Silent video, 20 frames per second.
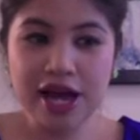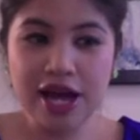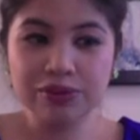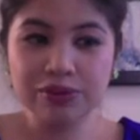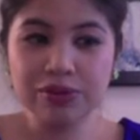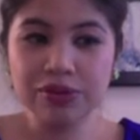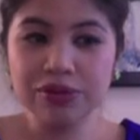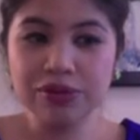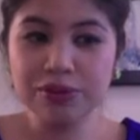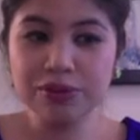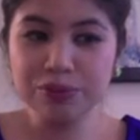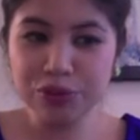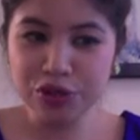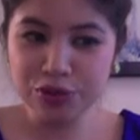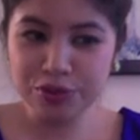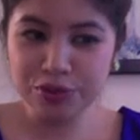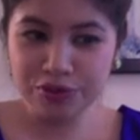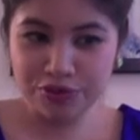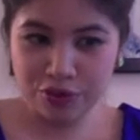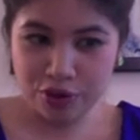wrote a book
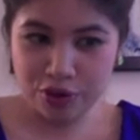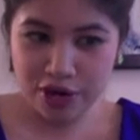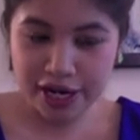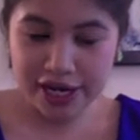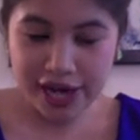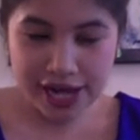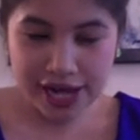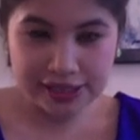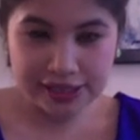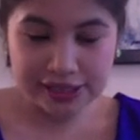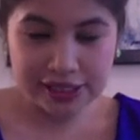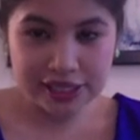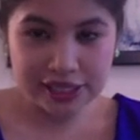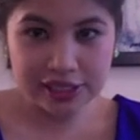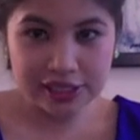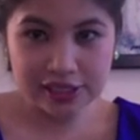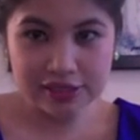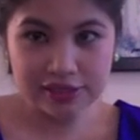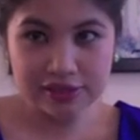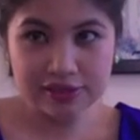before I got
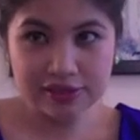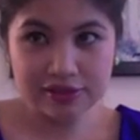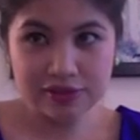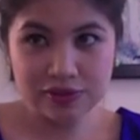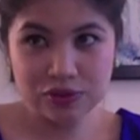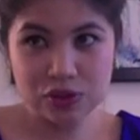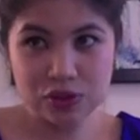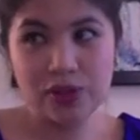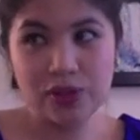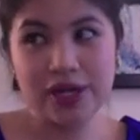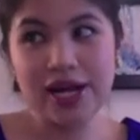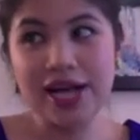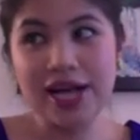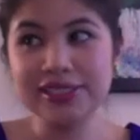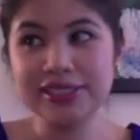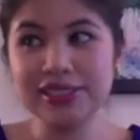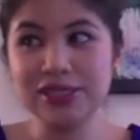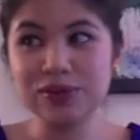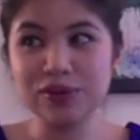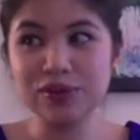sick. So I got
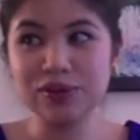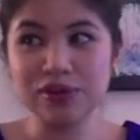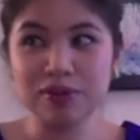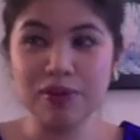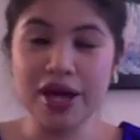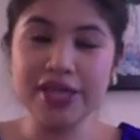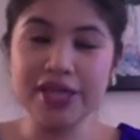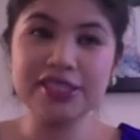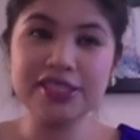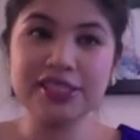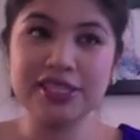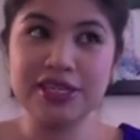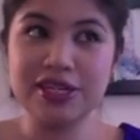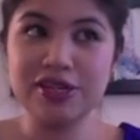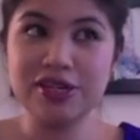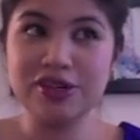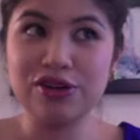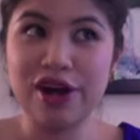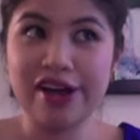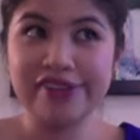sick with the
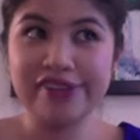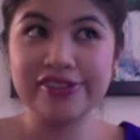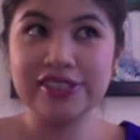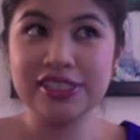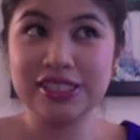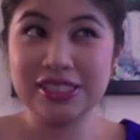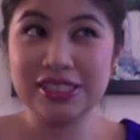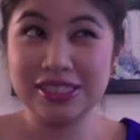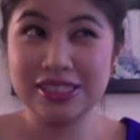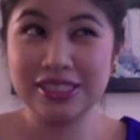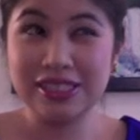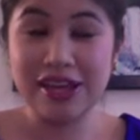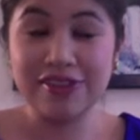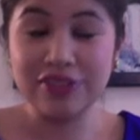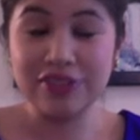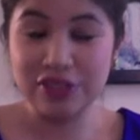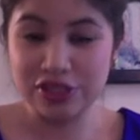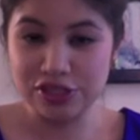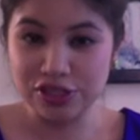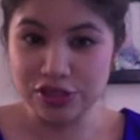myasthenia gravis
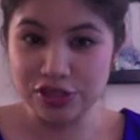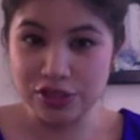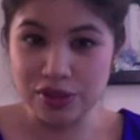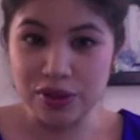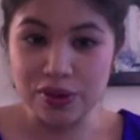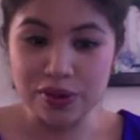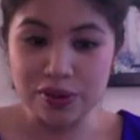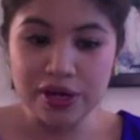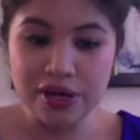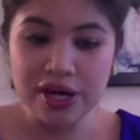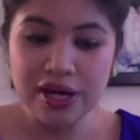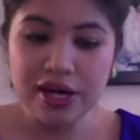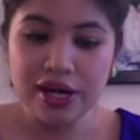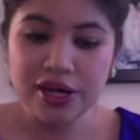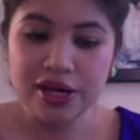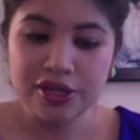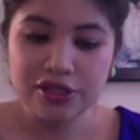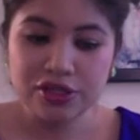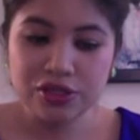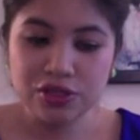7 years ago
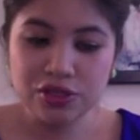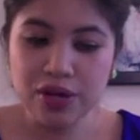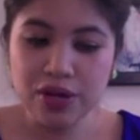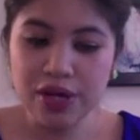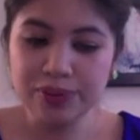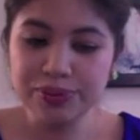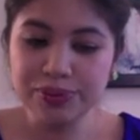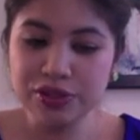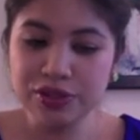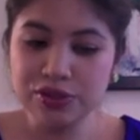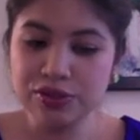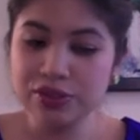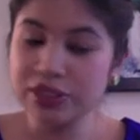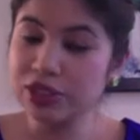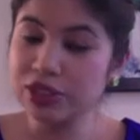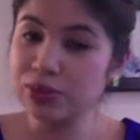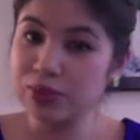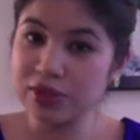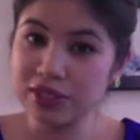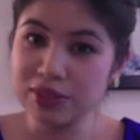to help
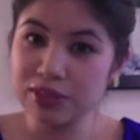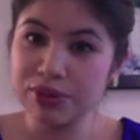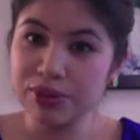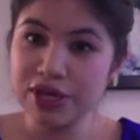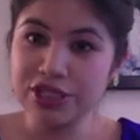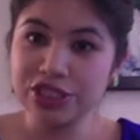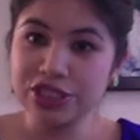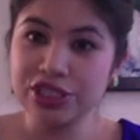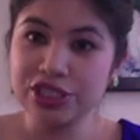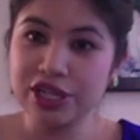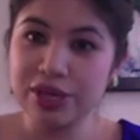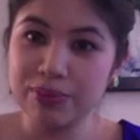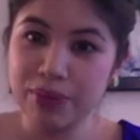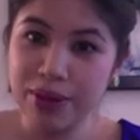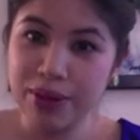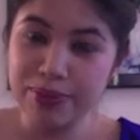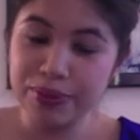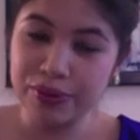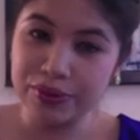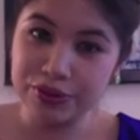students with depression and
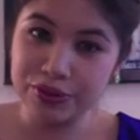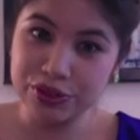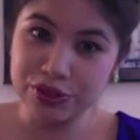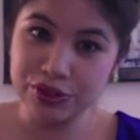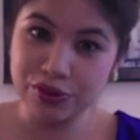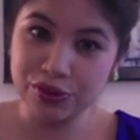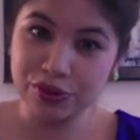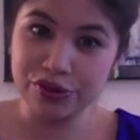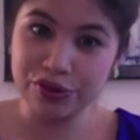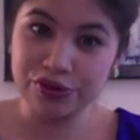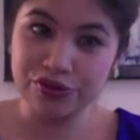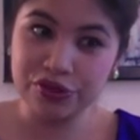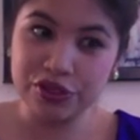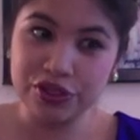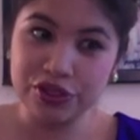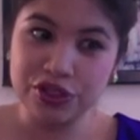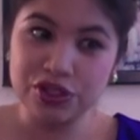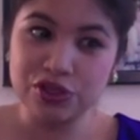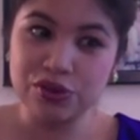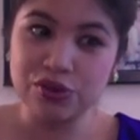bipolar disorder
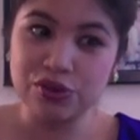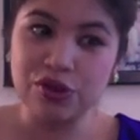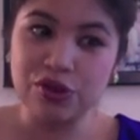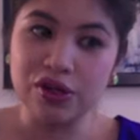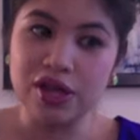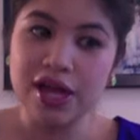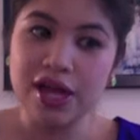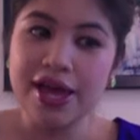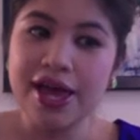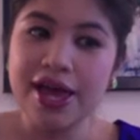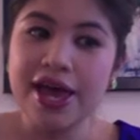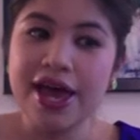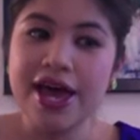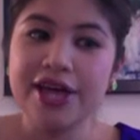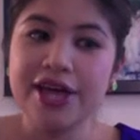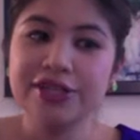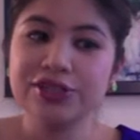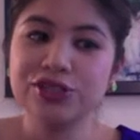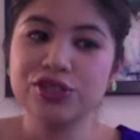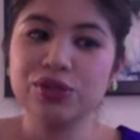finish school.
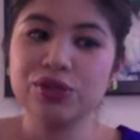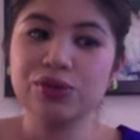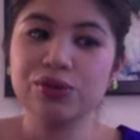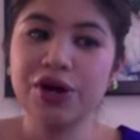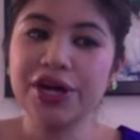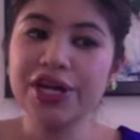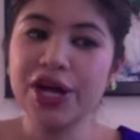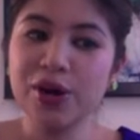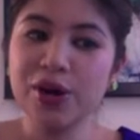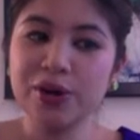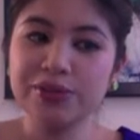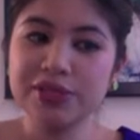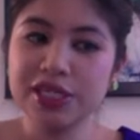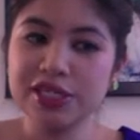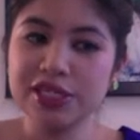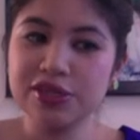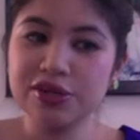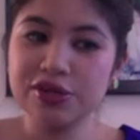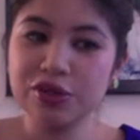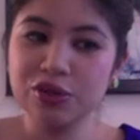And so right now I'm
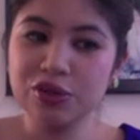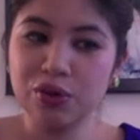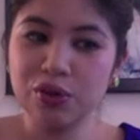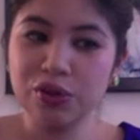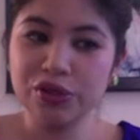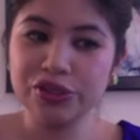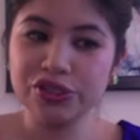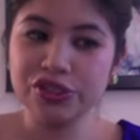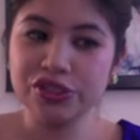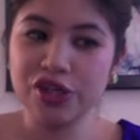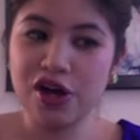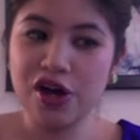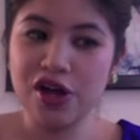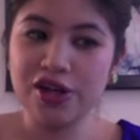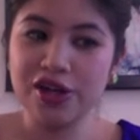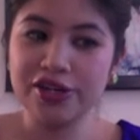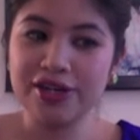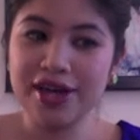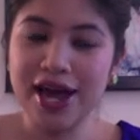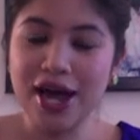taking a course
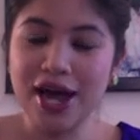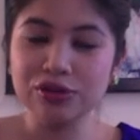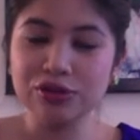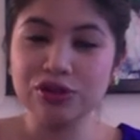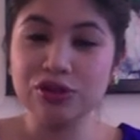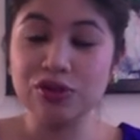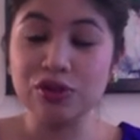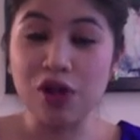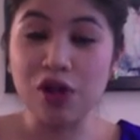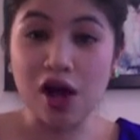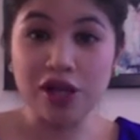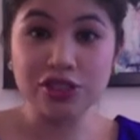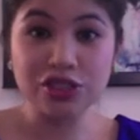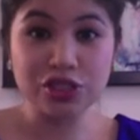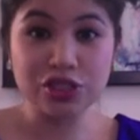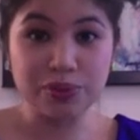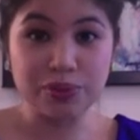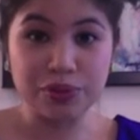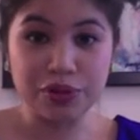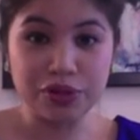on how to launch
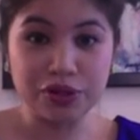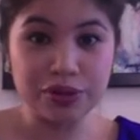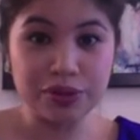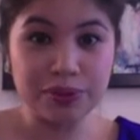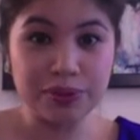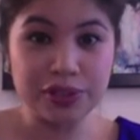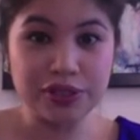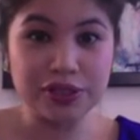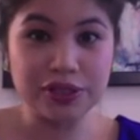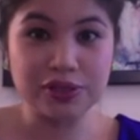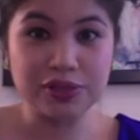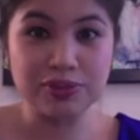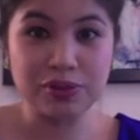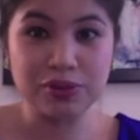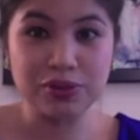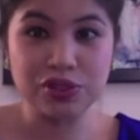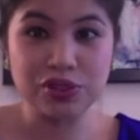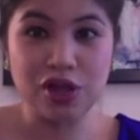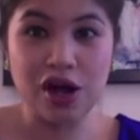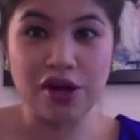a book because
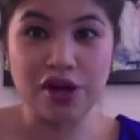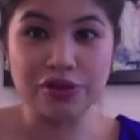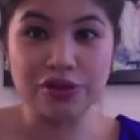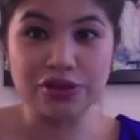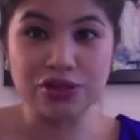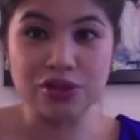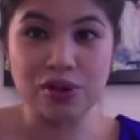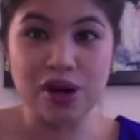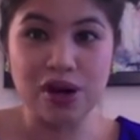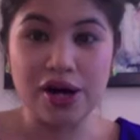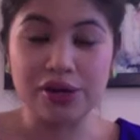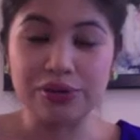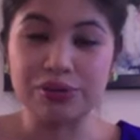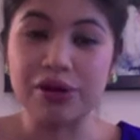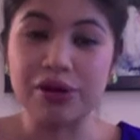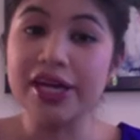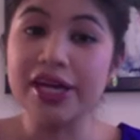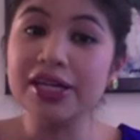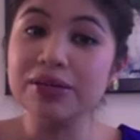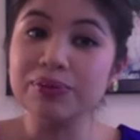most authors know how to
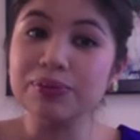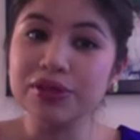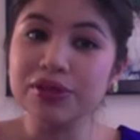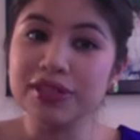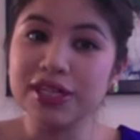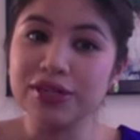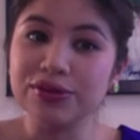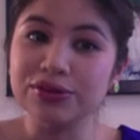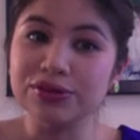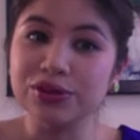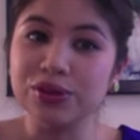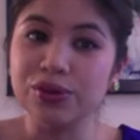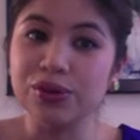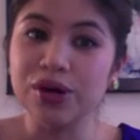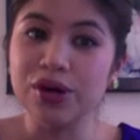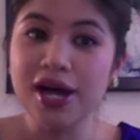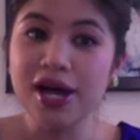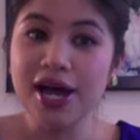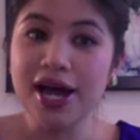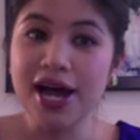write, but they don't know
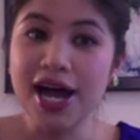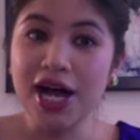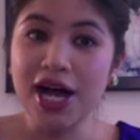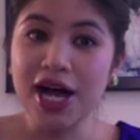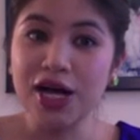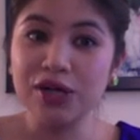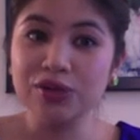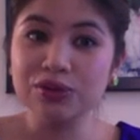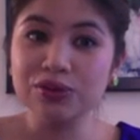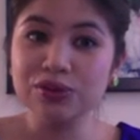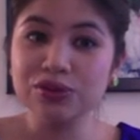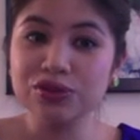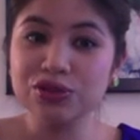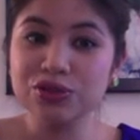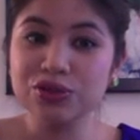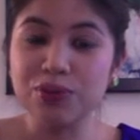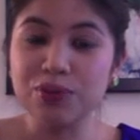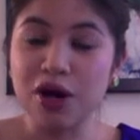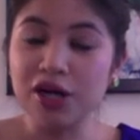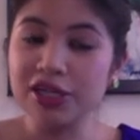how
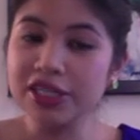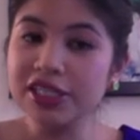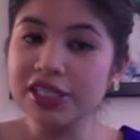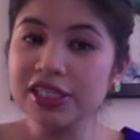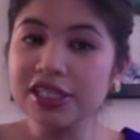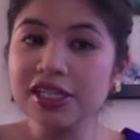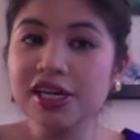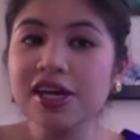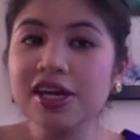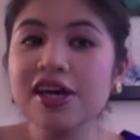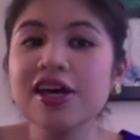to market.